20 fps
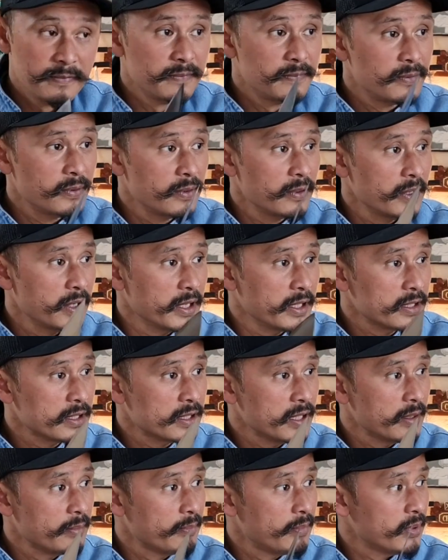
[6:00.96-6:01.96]
For
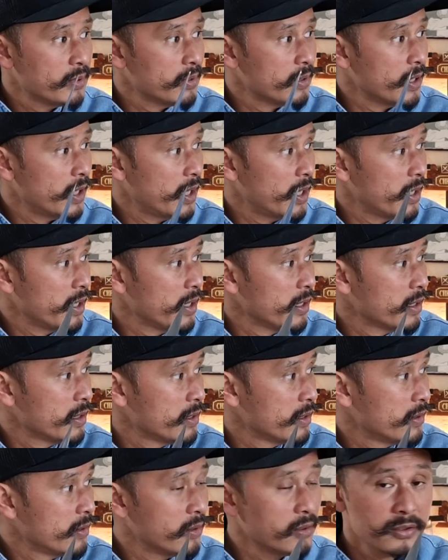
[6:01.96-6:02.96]
example, I
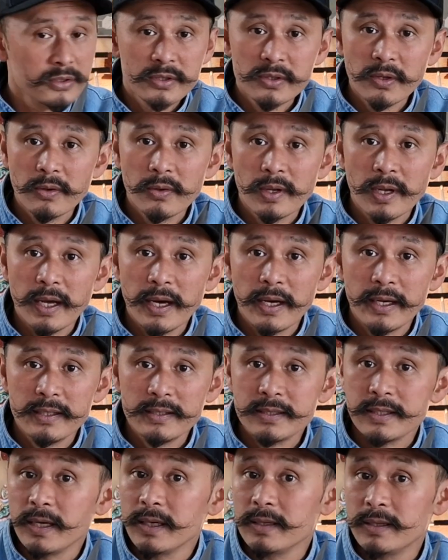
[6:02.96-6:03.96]
also like
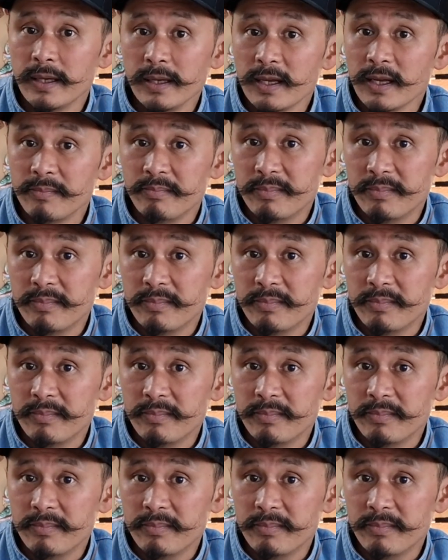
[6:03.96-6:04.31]
J Dilla